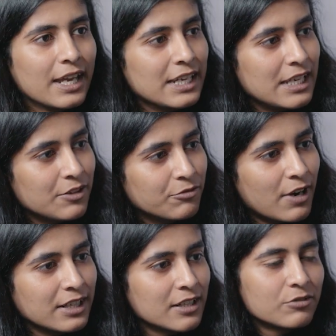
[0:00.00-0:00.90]
Any
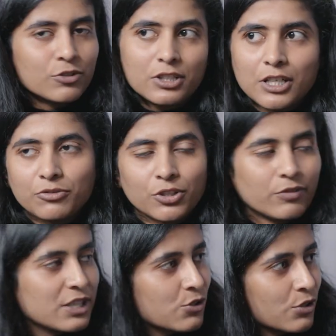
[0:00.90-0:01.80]
final word of
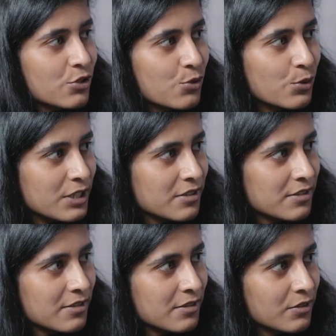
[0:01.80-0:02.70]
advice to the
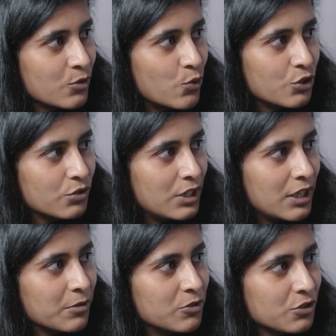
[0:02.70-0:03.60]
students who want to
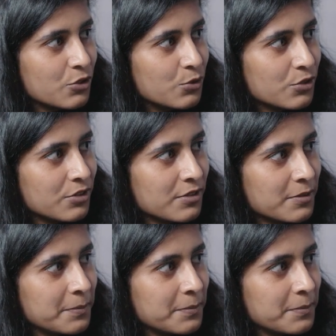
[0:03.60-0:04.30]
take up this course?